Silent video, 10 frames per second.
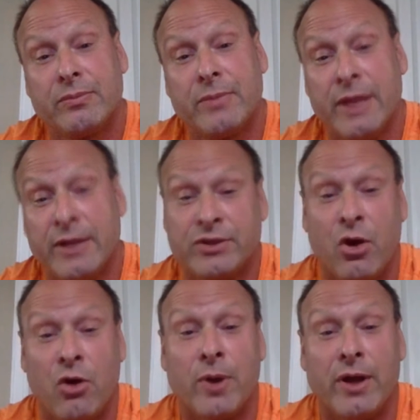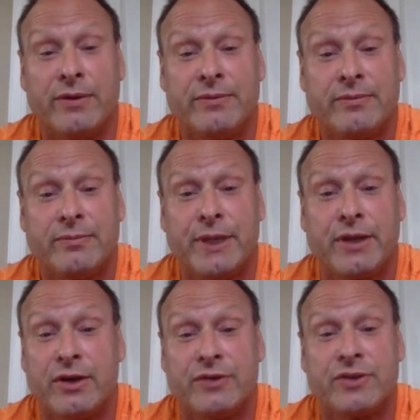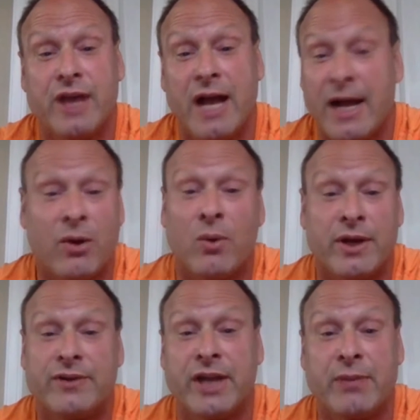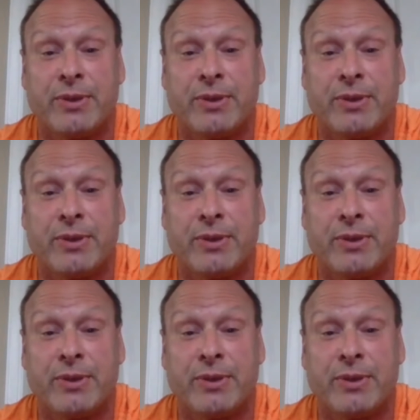It's a home run because I don't want to take